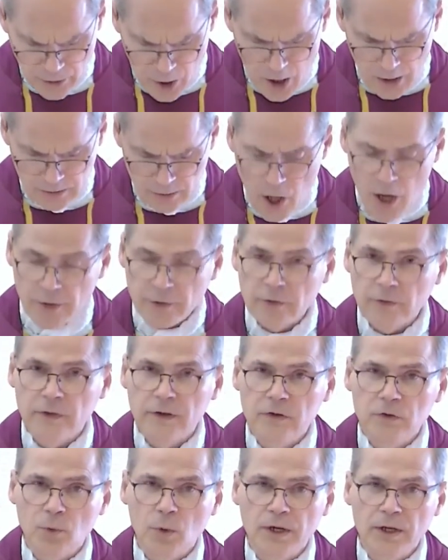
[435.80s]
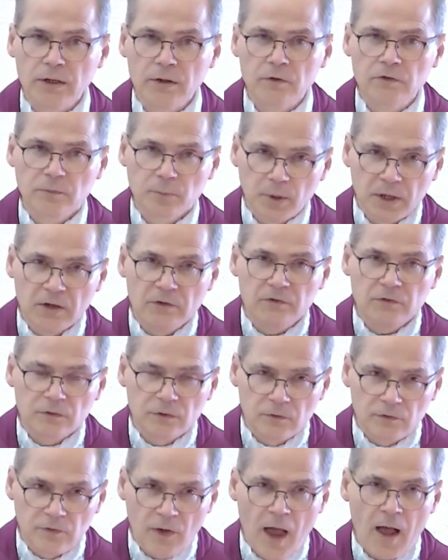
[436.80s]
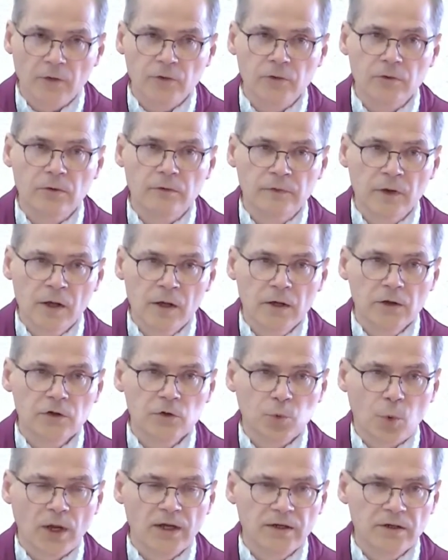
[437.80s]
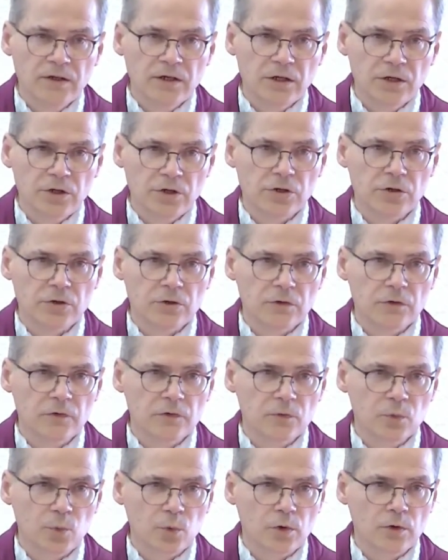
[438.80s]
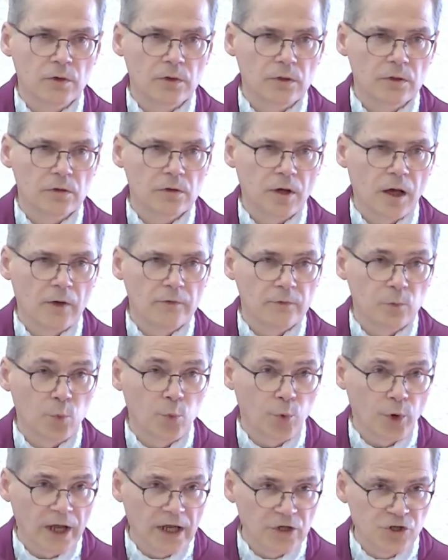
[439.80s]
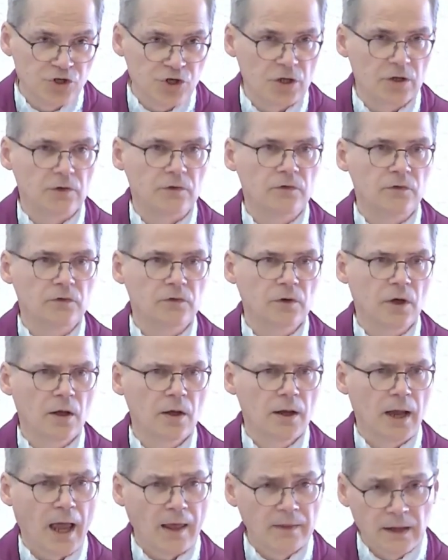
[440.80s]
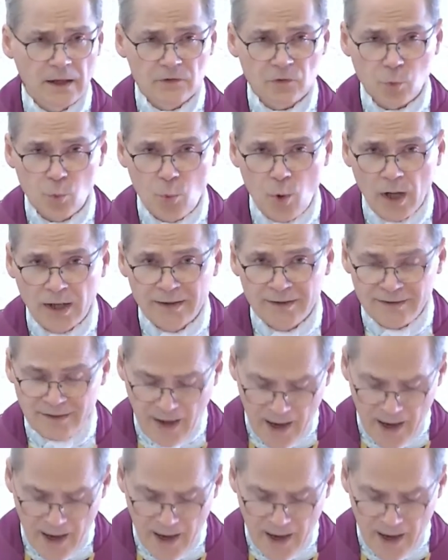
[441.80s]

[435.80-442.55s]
a lot longer than 20 years, but it's the value of 20 years worth of wages and that's one